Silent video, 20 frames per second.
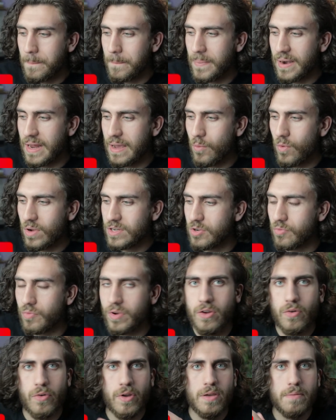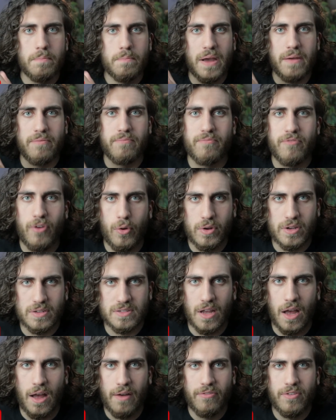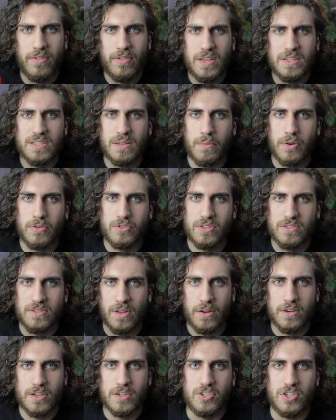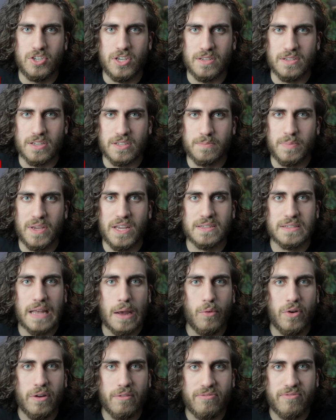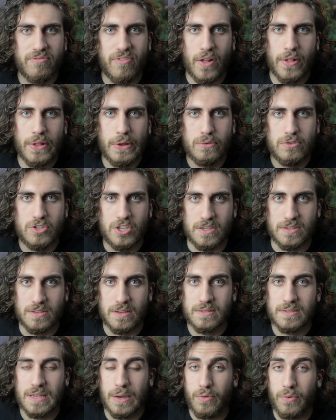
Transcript: but I want to reorient my focus focus off of these emotions onto Jesus because I want to follow Jesus.